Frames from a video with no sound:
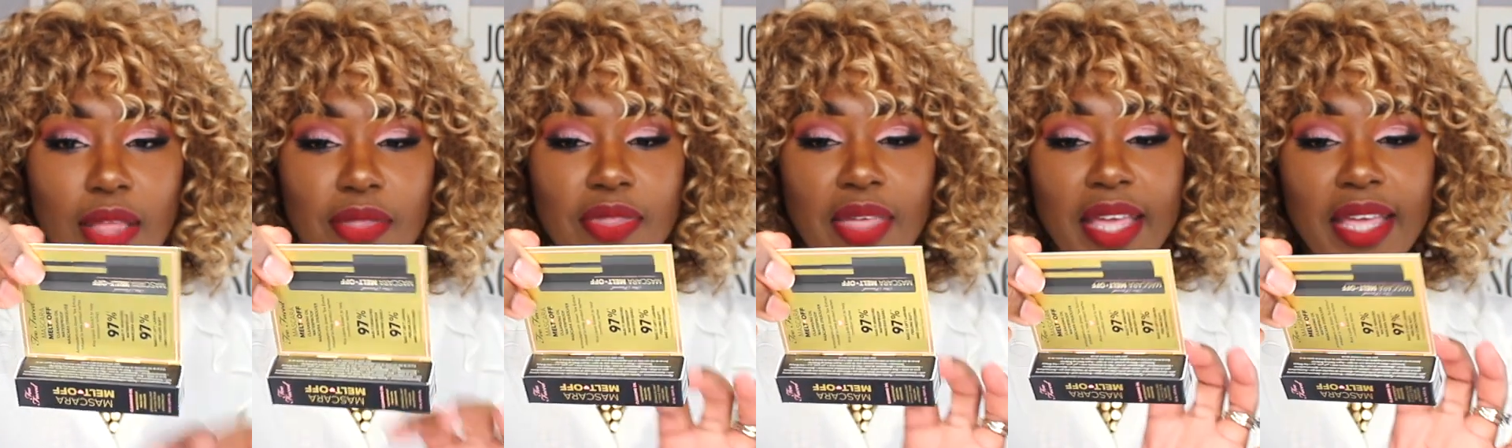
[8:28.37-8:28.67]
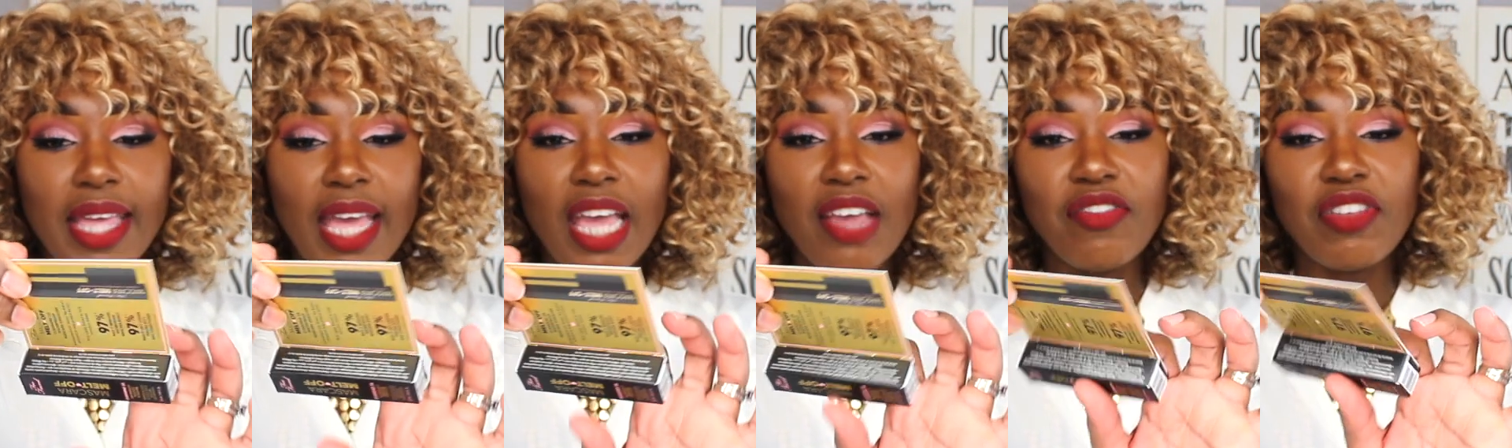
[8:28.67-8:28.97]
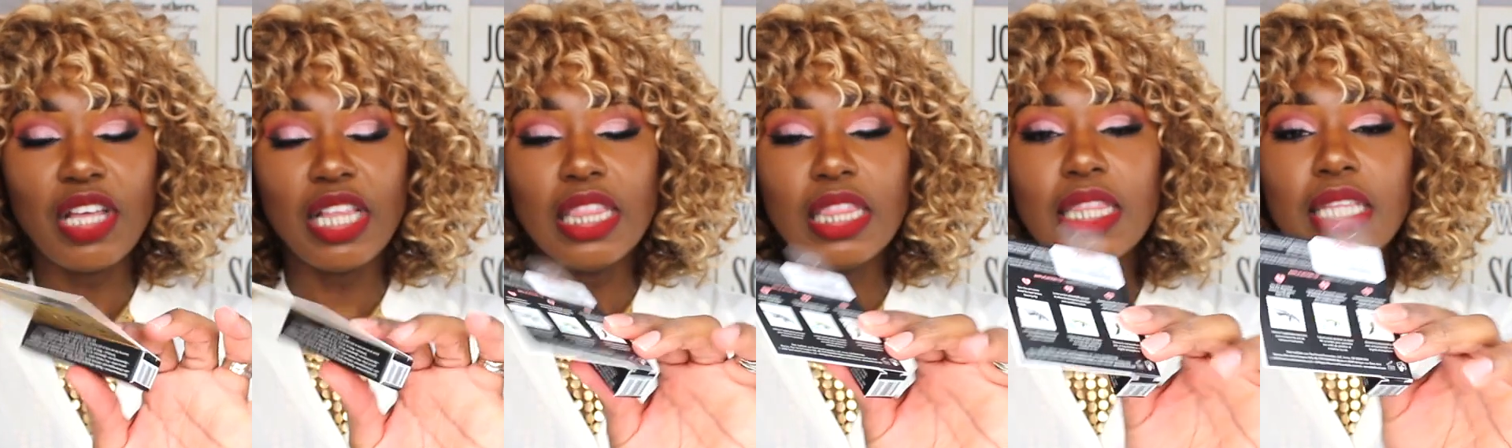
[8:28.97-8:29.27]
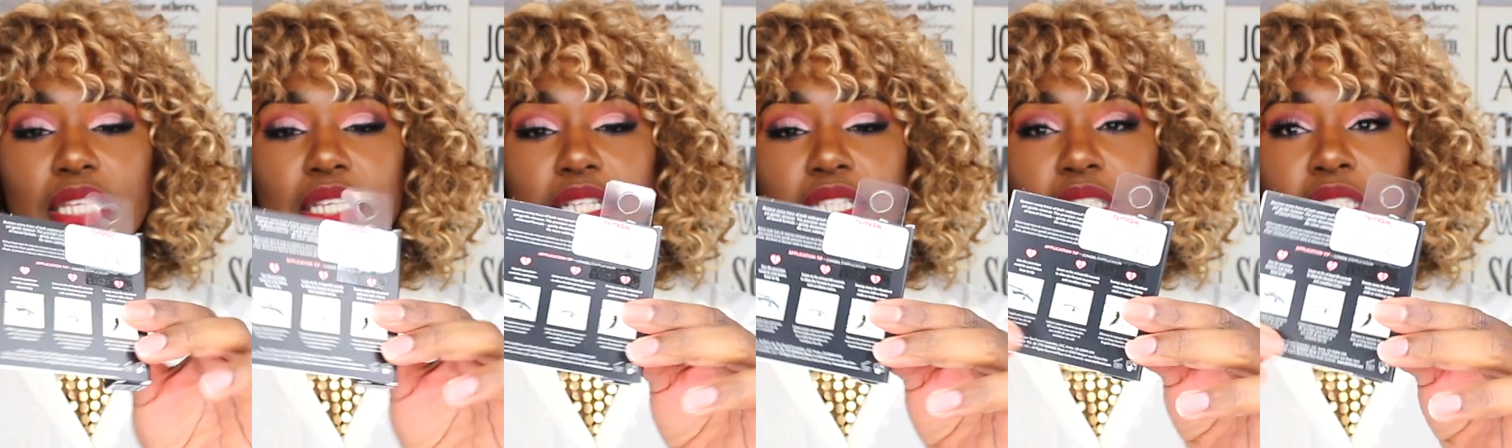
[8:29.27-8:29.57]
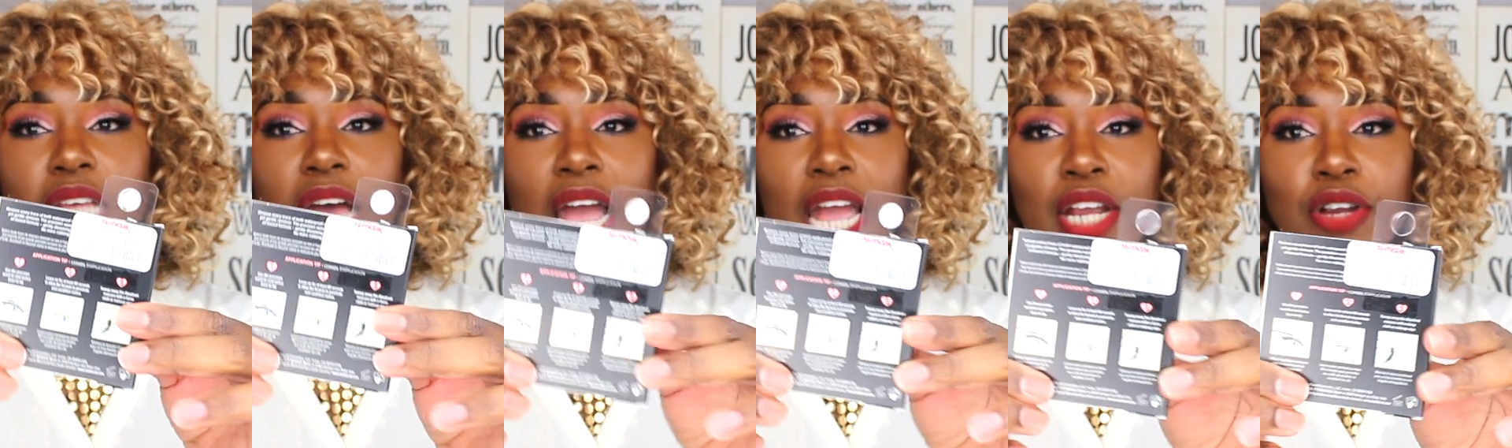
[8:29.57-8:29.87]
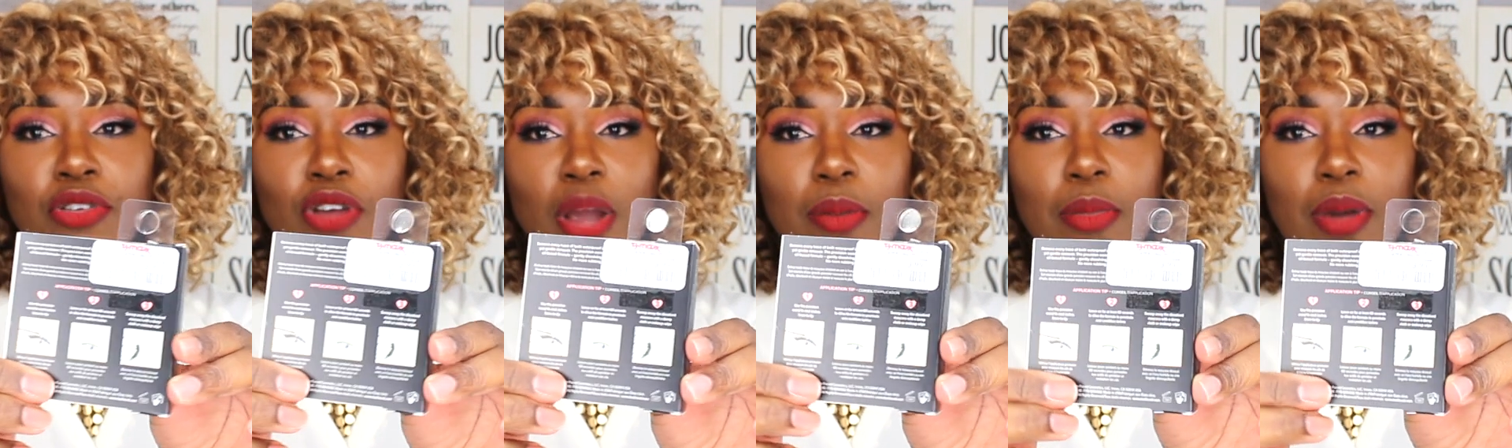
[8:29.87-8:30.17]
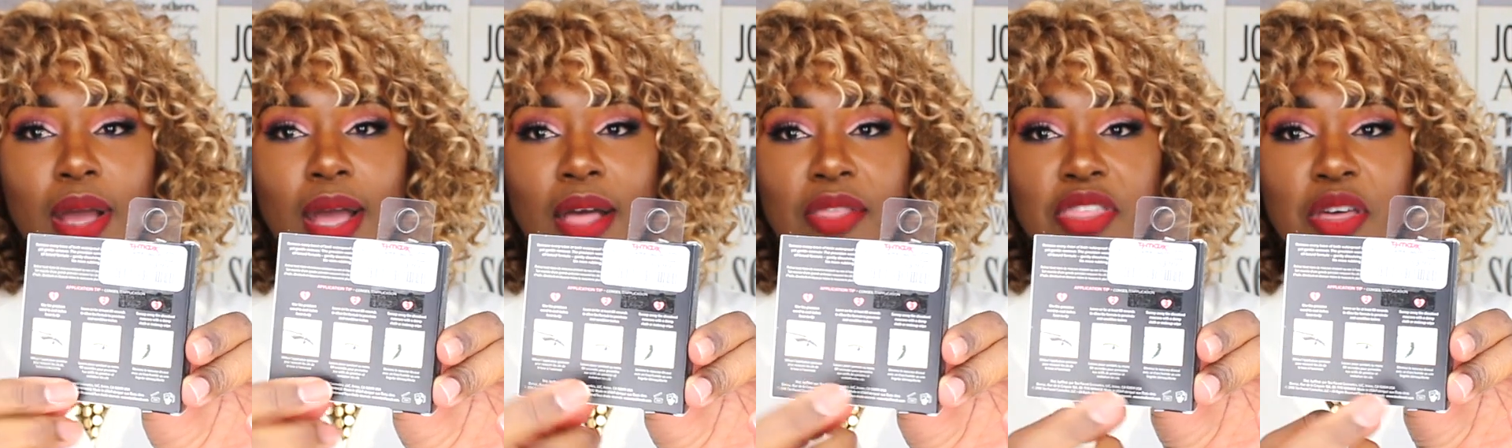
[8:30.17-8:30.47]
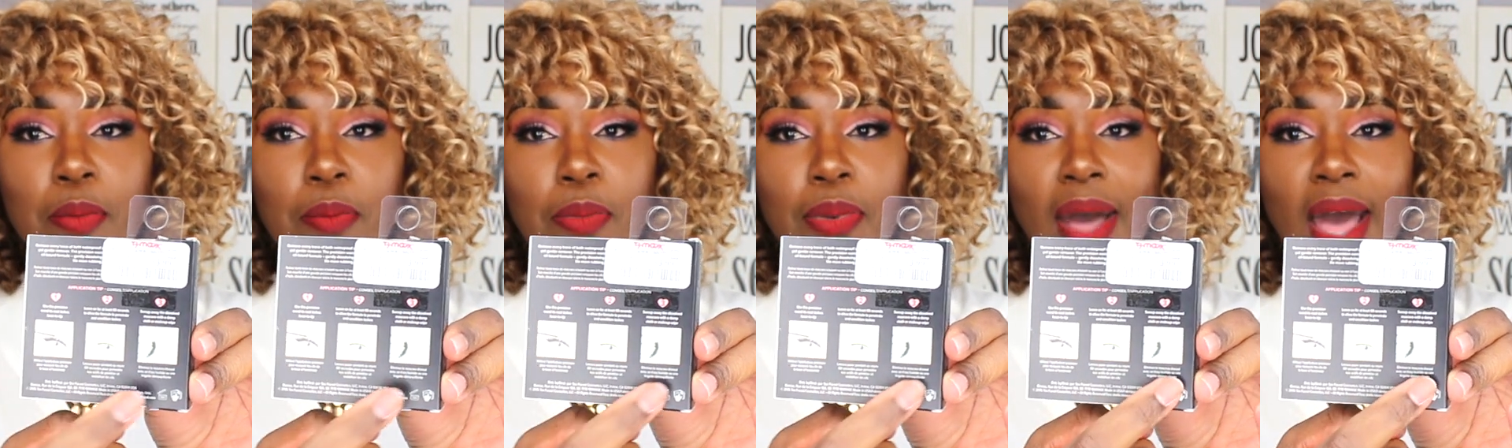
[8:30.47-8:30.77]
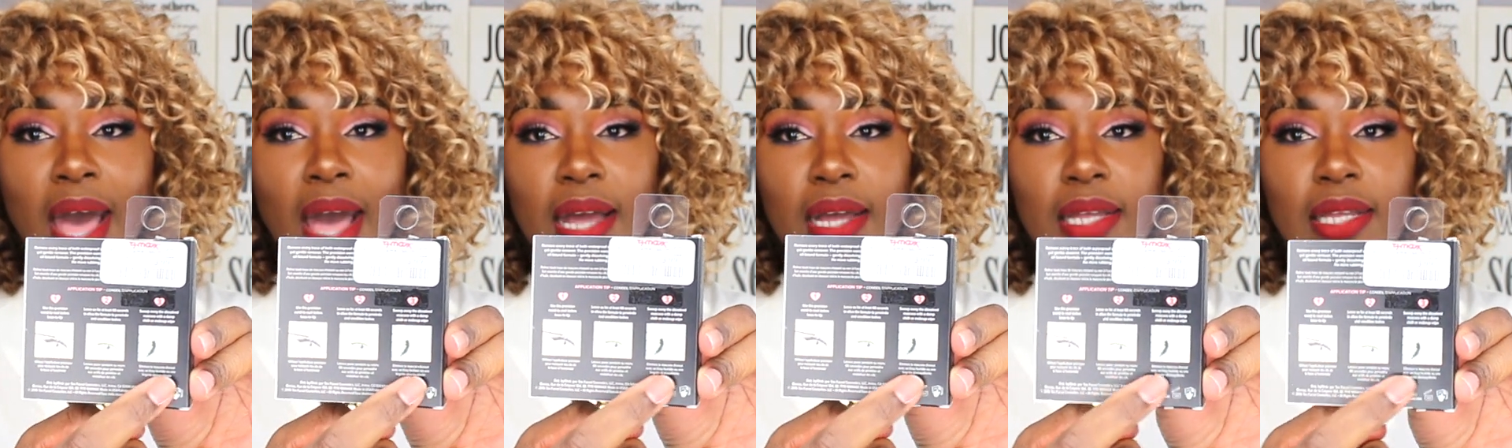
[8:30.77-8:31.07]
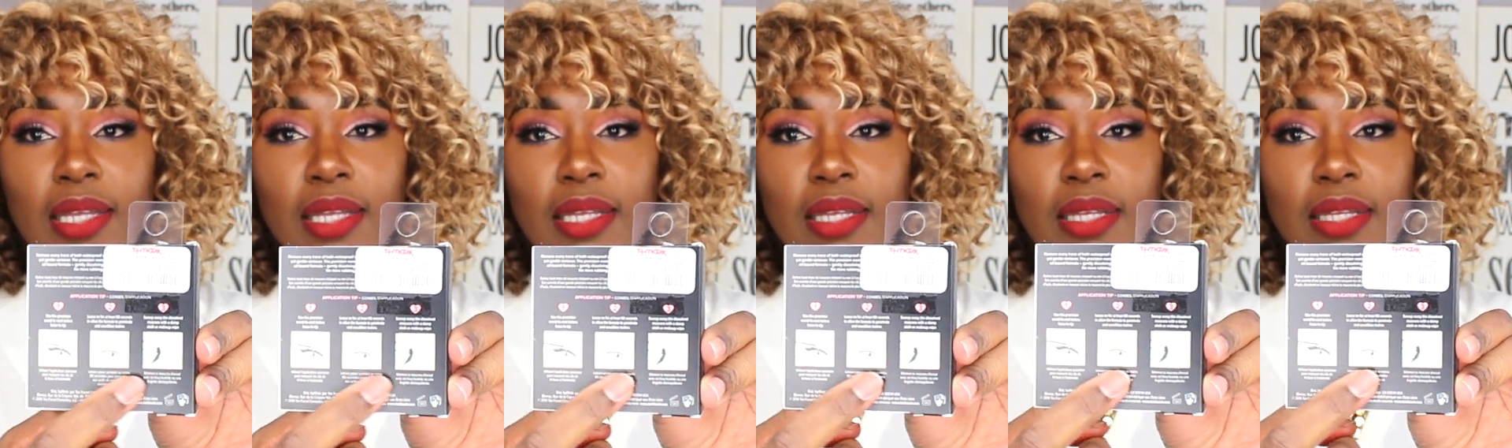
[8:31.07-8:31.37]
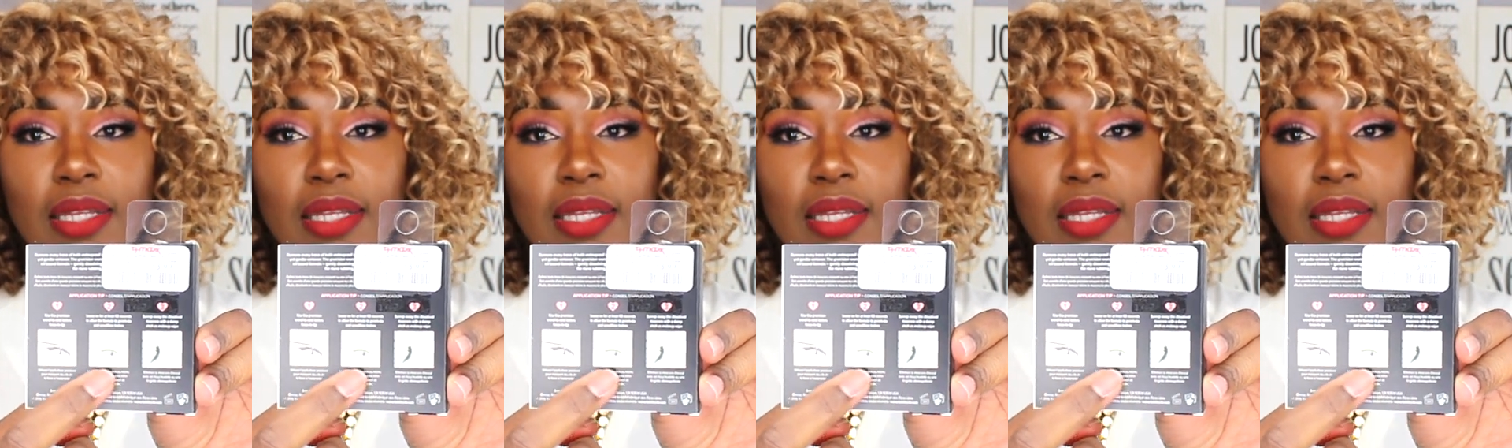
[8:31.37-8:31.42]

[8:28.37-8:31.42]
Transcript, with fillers: They gave you a little diagram at the back